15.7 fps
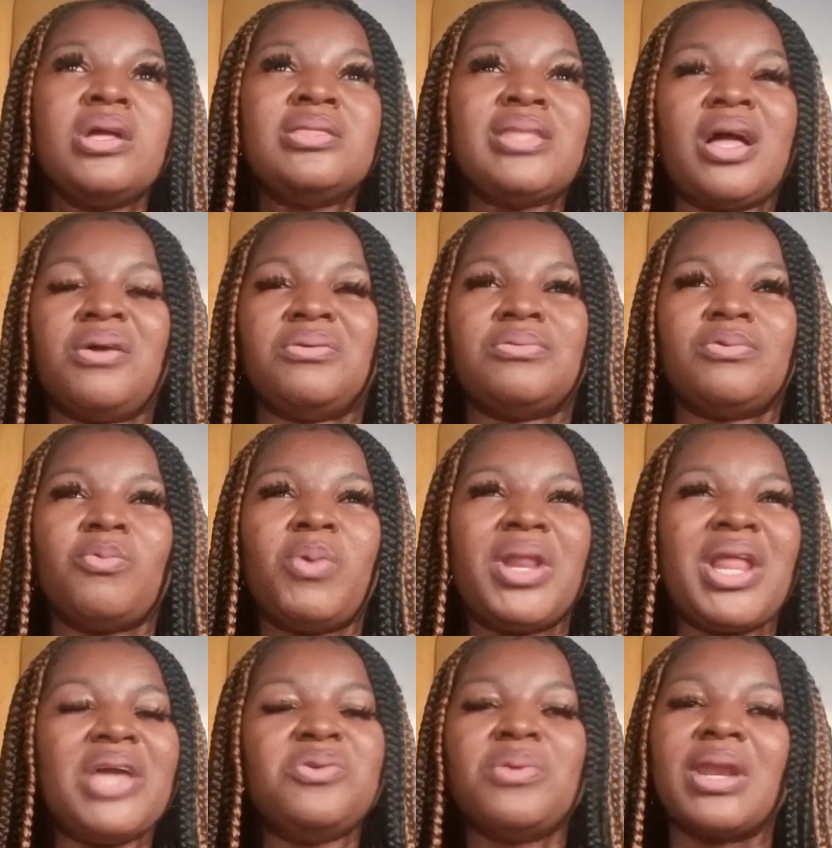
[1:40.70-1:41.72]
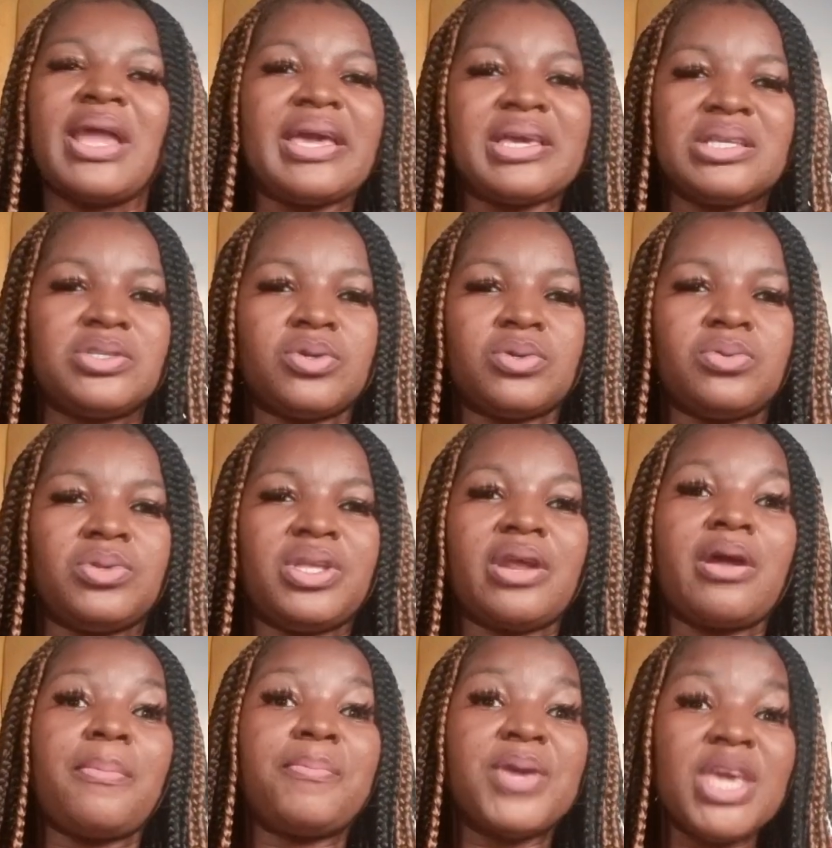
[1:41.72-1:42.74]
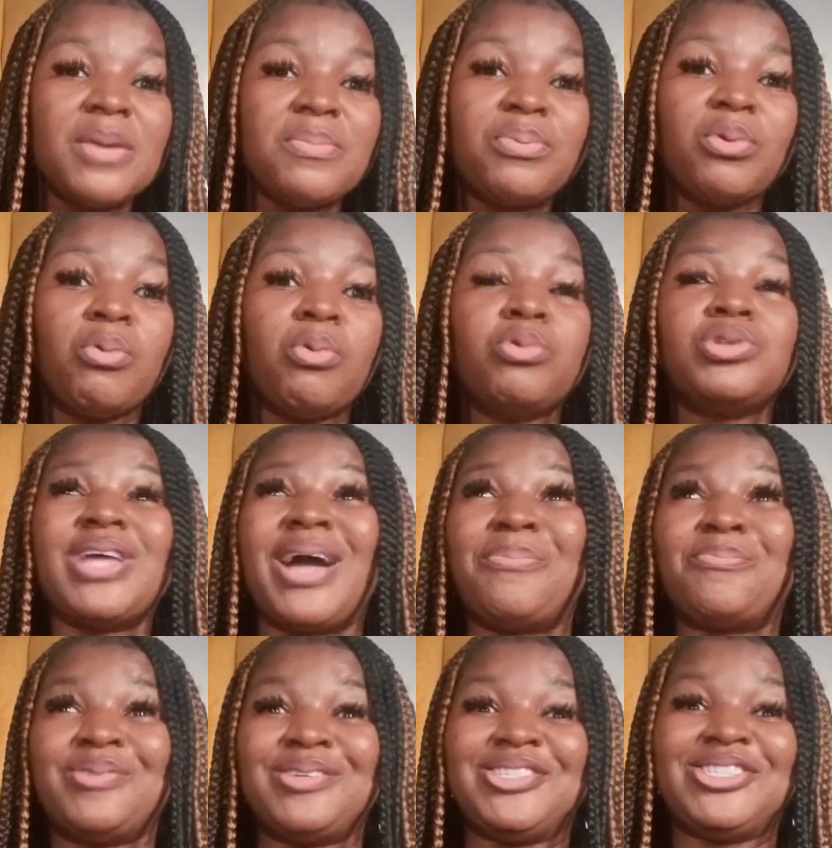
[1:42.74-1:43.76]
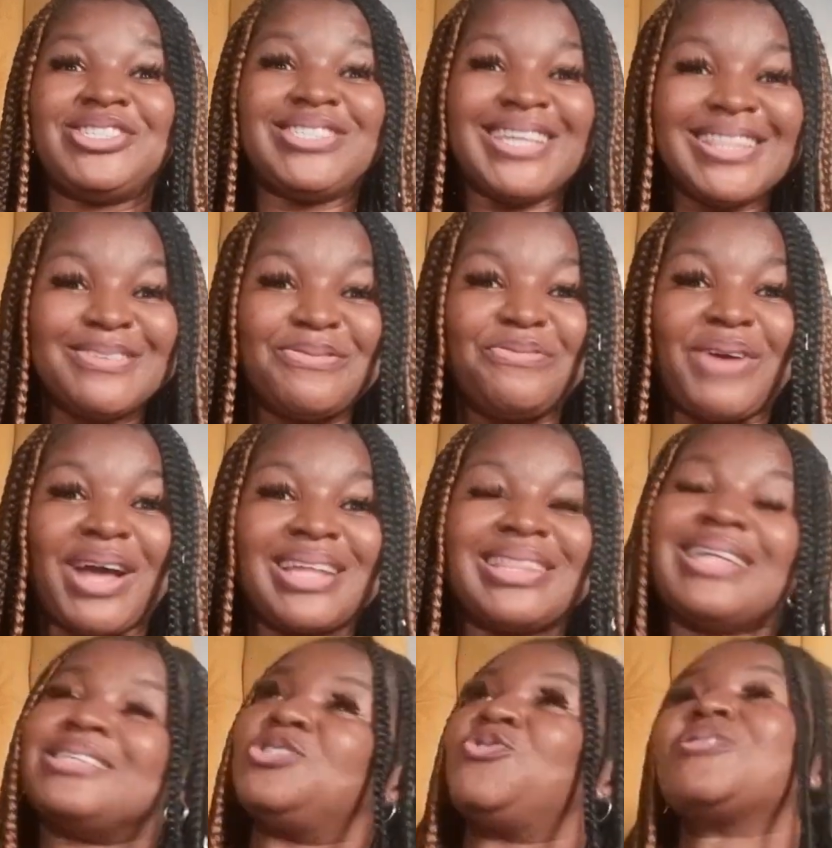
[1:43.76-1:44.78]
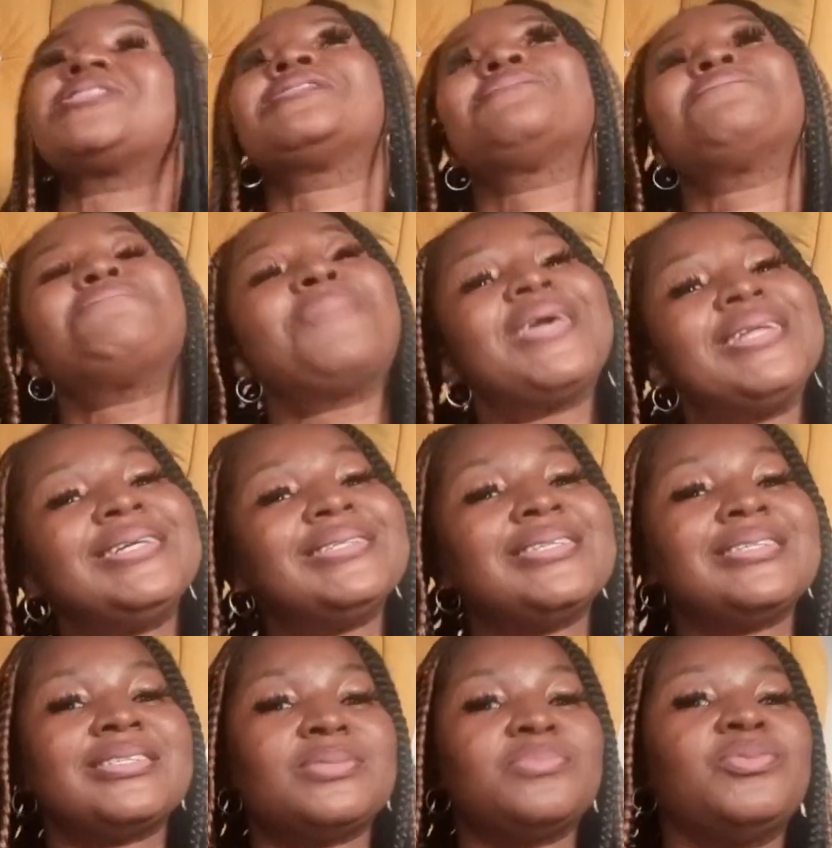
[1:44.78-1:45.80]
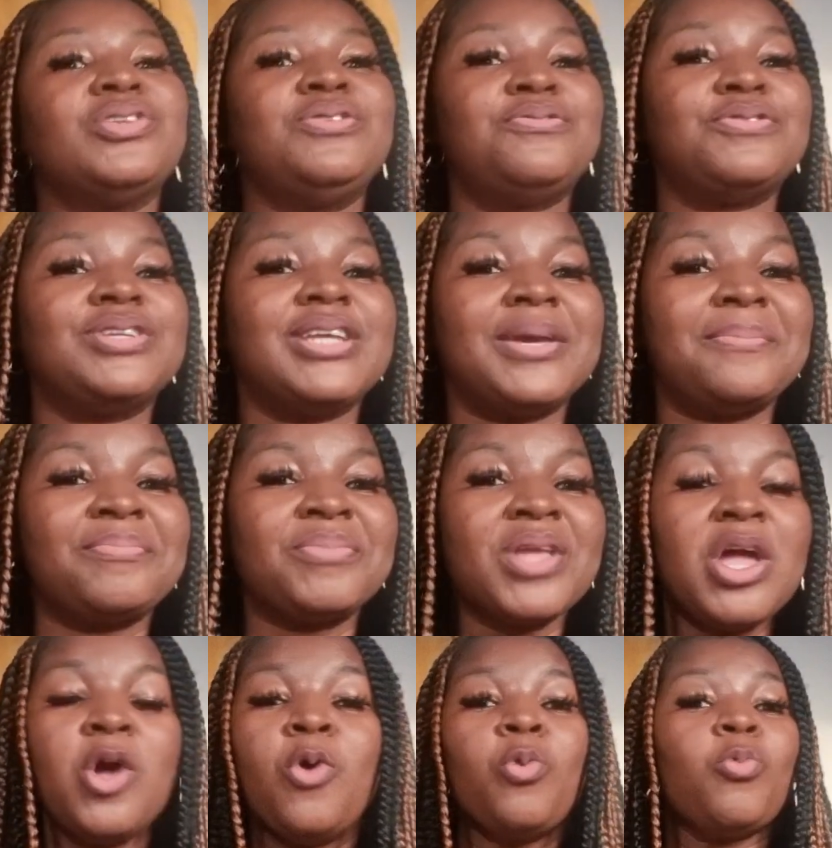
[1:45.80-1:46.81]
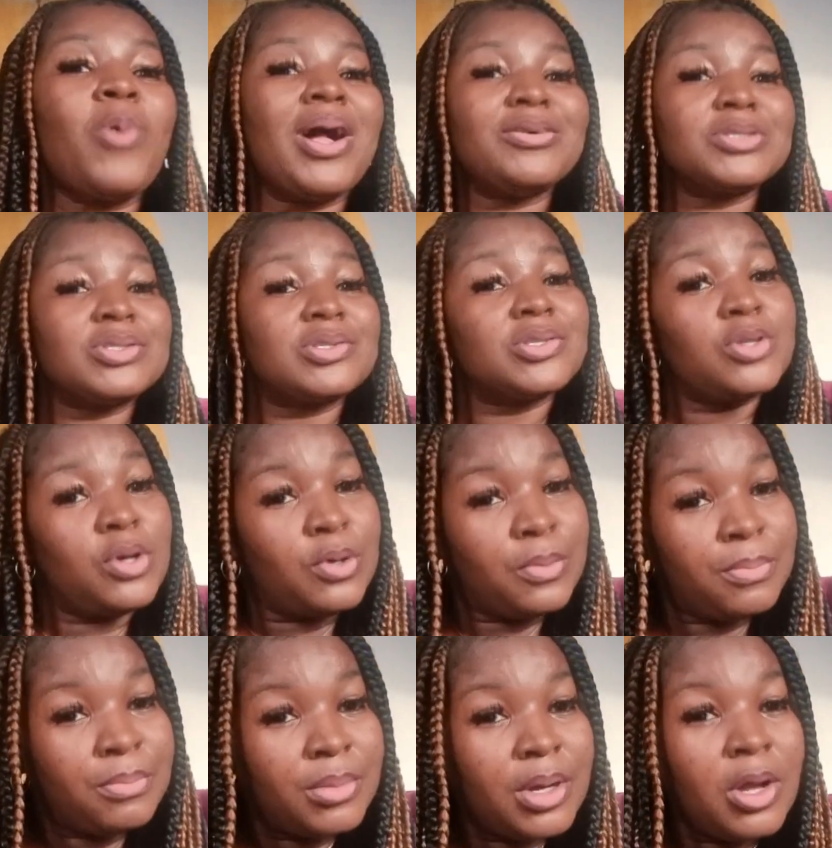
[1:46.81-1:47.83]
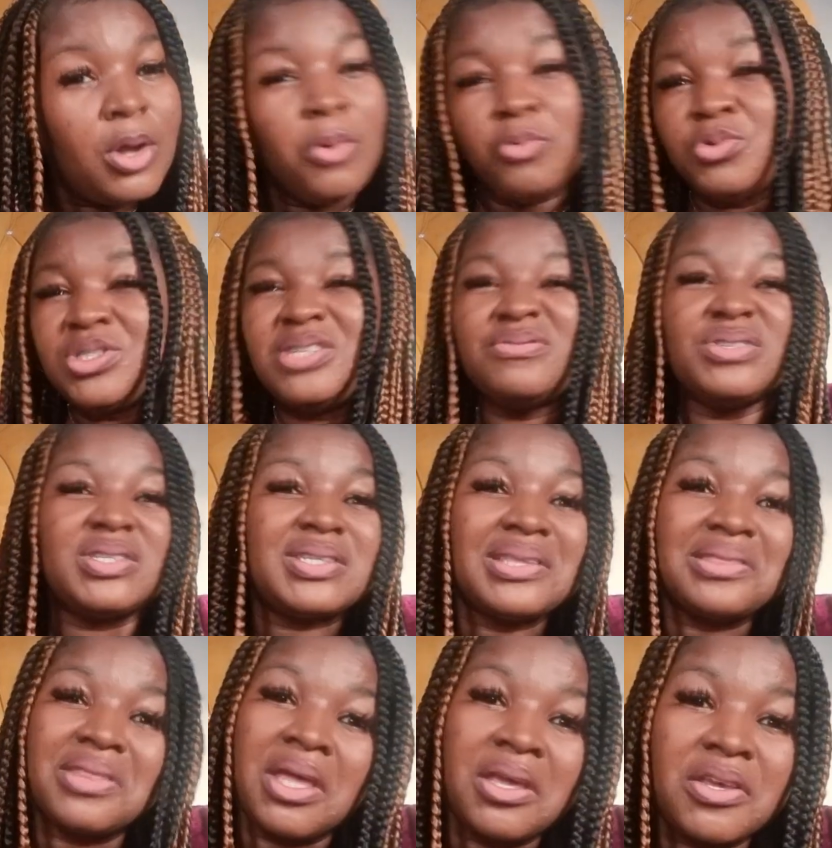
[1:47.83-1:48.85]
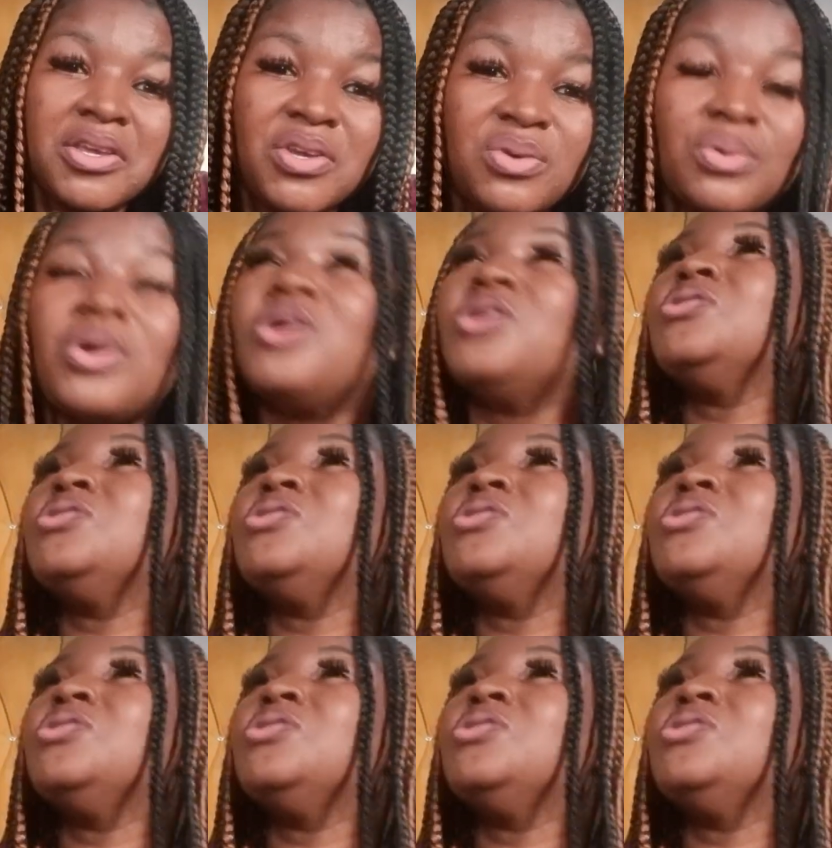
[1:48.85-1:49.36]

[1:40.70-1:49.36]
Now, whether you like it or not, there are people who would appreciate the fact that you're spending this money for them, while some won't even say thank you.